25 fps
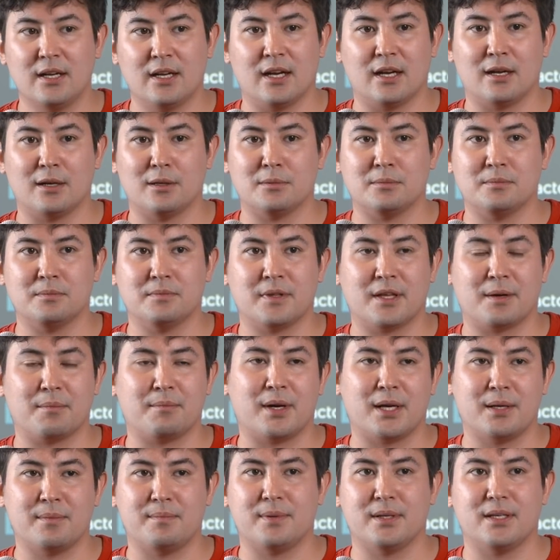That
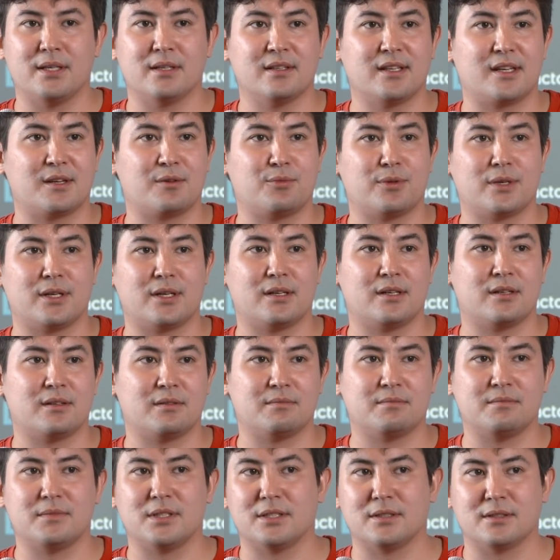might be like
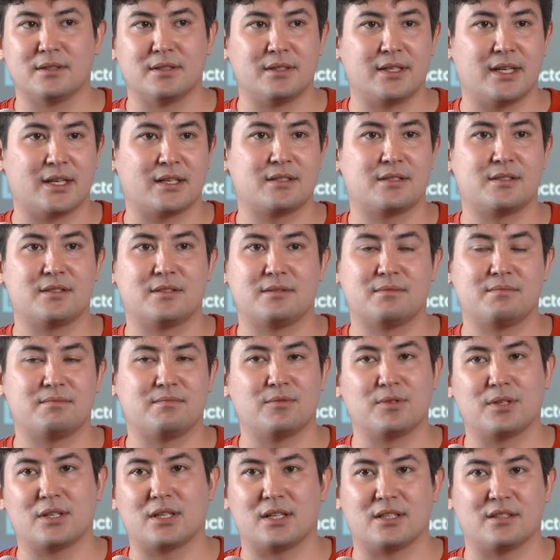where, you know, the next
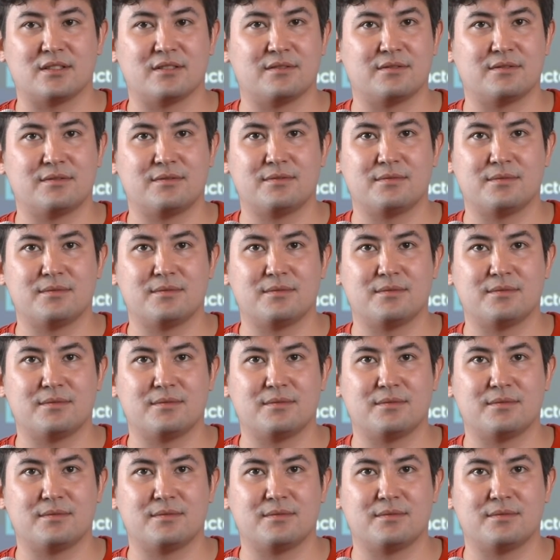kind of